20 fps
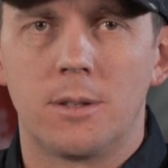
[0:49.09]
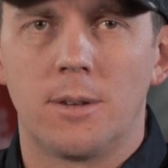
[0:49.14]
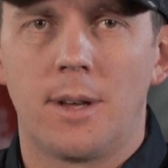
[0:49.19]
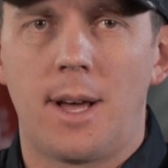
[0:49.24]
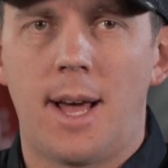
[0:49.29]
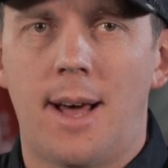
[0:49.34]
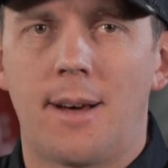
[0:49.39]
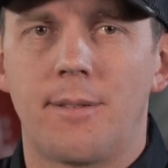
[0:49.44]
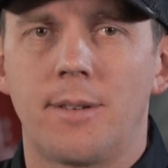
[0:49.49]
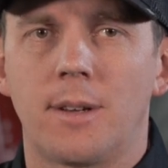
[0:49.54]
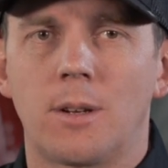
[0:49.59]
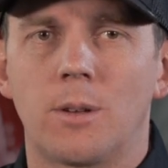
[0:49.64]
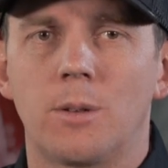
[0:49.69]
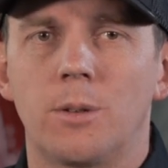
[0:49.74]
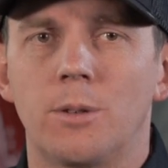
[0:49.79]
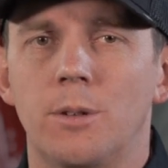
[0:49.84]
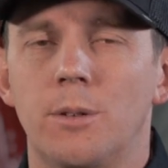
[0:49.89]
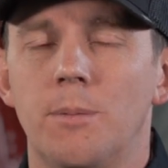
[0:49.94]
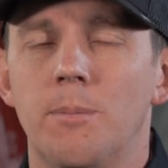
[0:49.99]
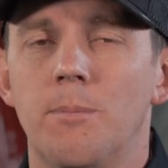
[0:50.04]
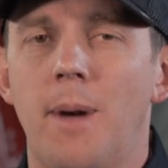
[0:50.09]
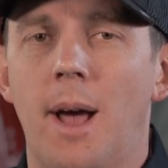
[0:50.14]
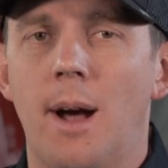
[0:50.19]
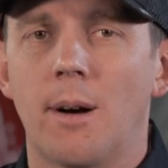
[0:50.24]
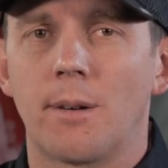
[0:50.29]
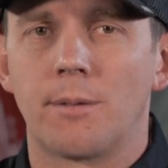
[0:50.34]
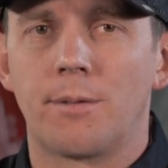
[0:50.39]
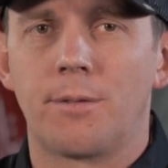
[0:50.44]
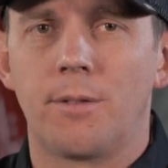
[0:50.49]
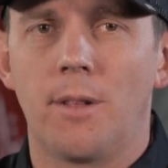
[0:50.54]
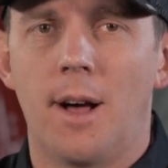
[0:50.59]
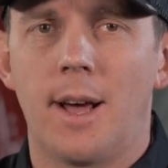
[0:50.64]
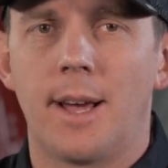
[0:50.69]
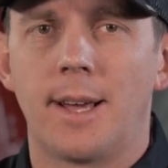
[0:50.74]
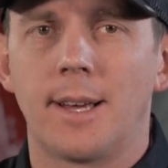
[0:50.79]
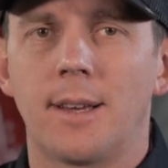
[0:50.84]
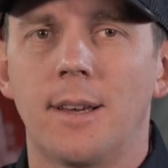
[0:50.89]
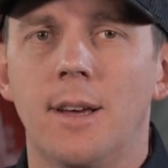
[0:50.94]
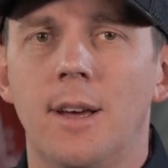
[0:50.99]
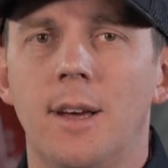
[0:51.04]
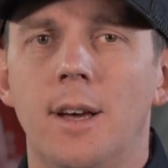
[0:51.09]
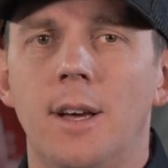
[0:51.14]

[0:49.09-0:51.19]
you'll have include mountain flying,